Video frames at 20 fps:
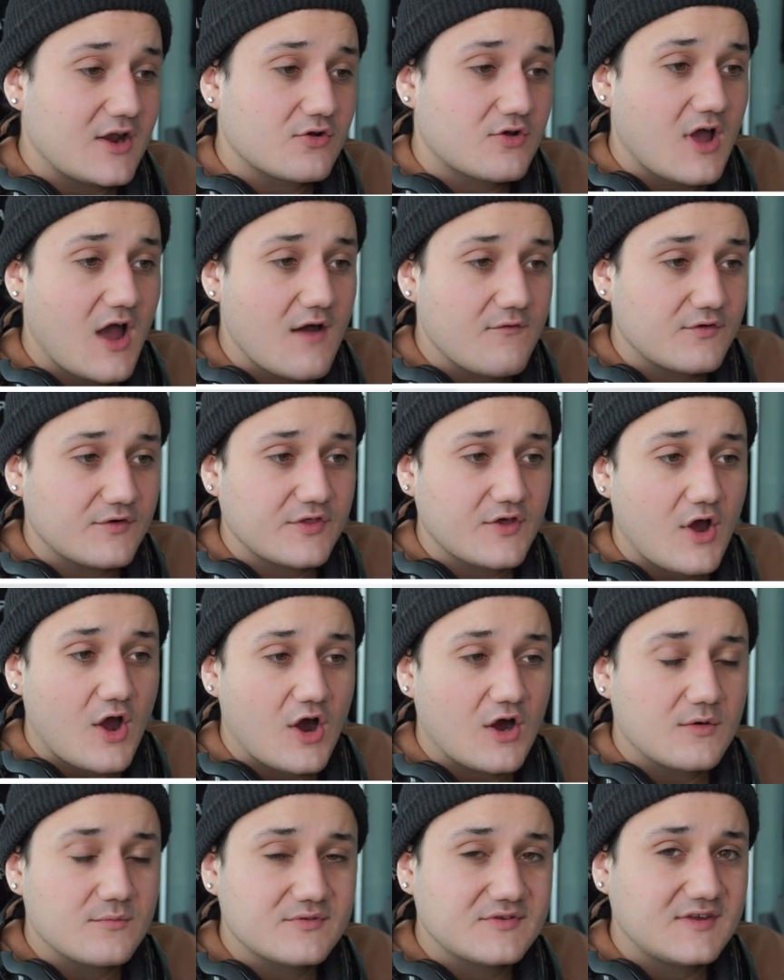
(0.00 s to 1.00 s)
cover the
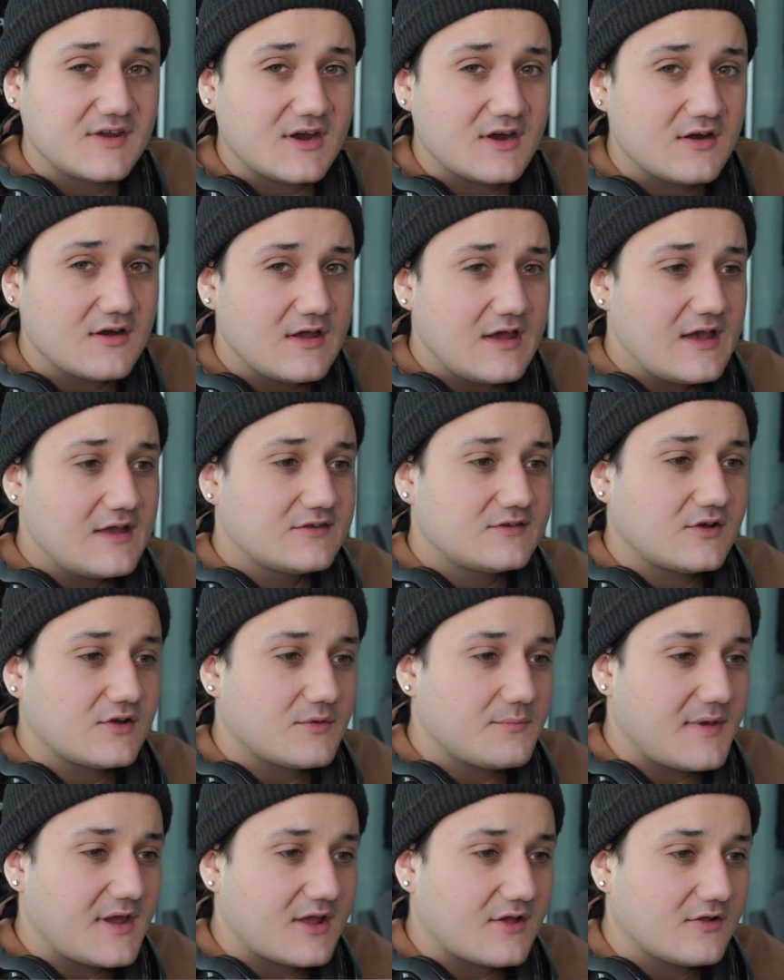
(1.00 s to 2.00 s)
arms here. So
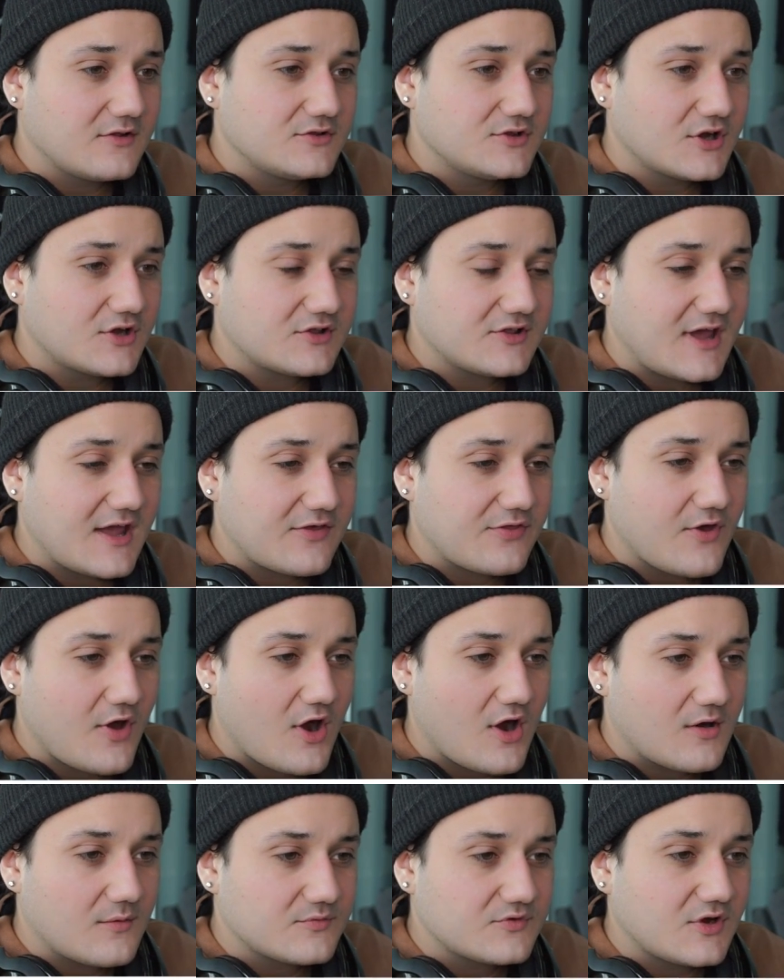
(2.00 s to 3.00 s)
it'll make it look like the
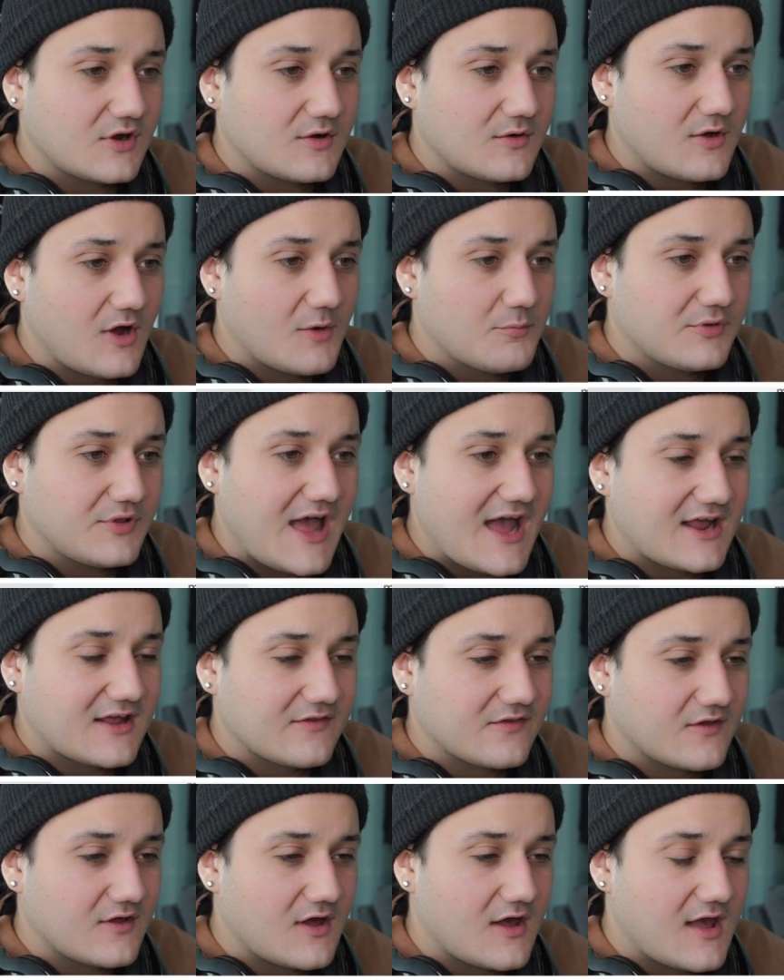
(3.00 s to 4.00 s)
arms are black
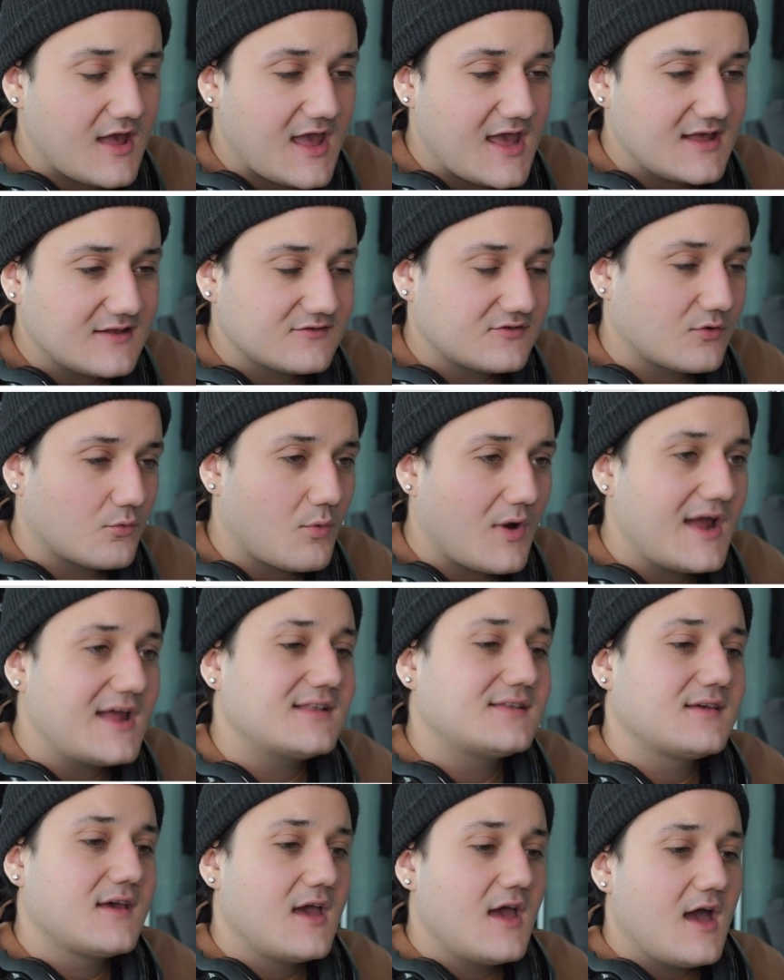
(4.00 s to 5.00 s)
and the hands are
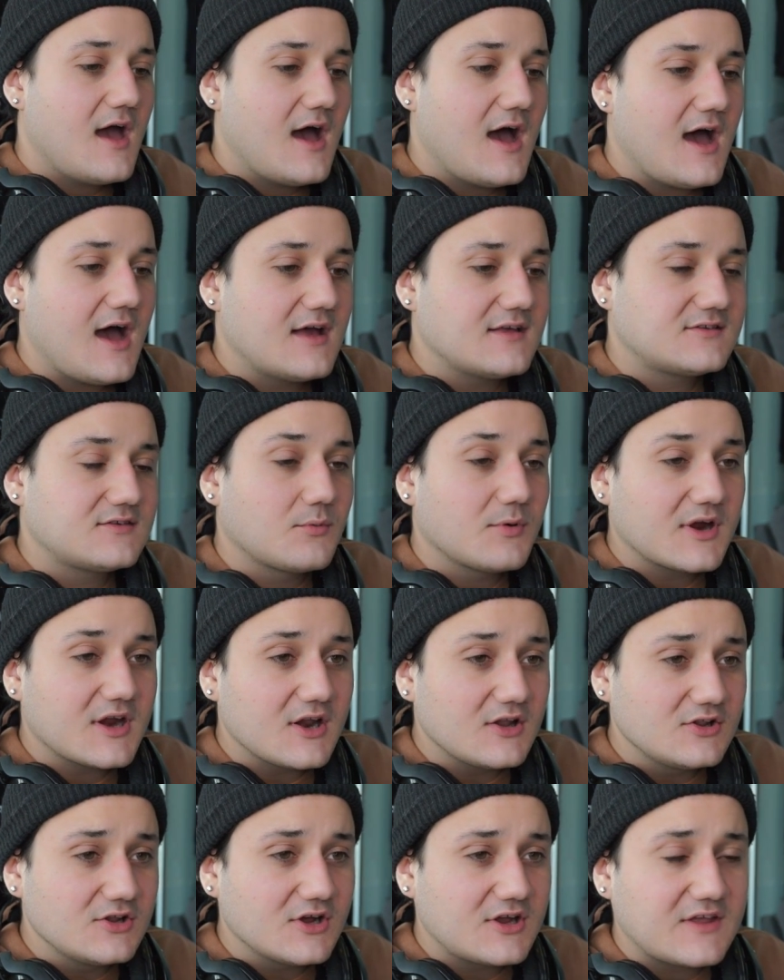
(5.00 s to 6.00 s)
white. So we're
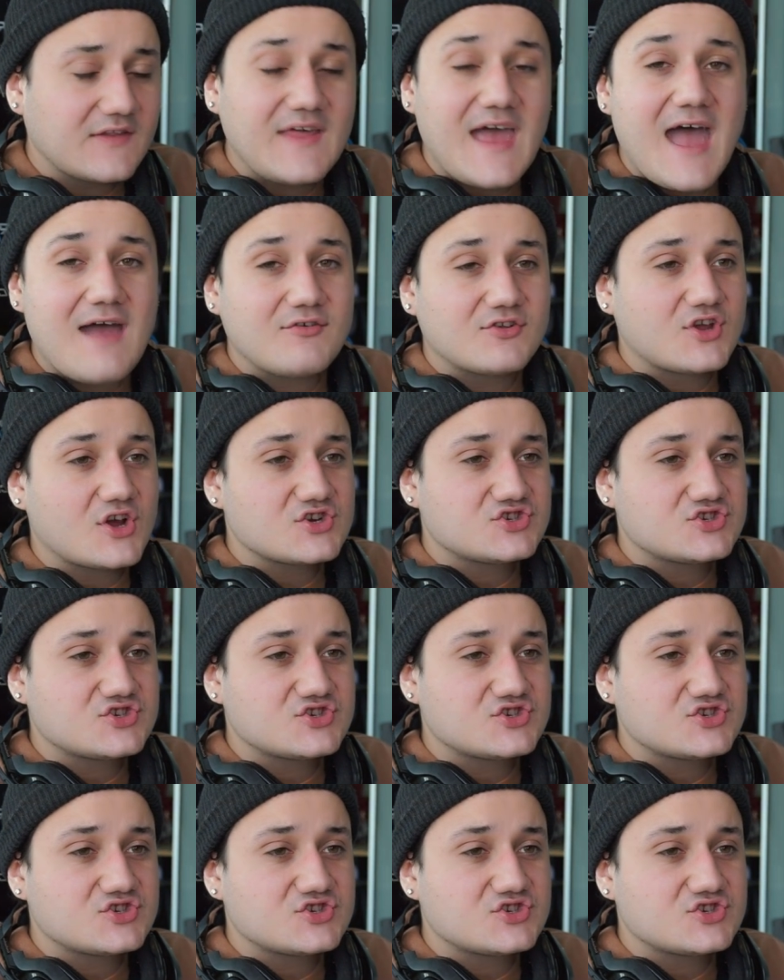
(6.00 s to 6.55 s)
gonna look in the avatar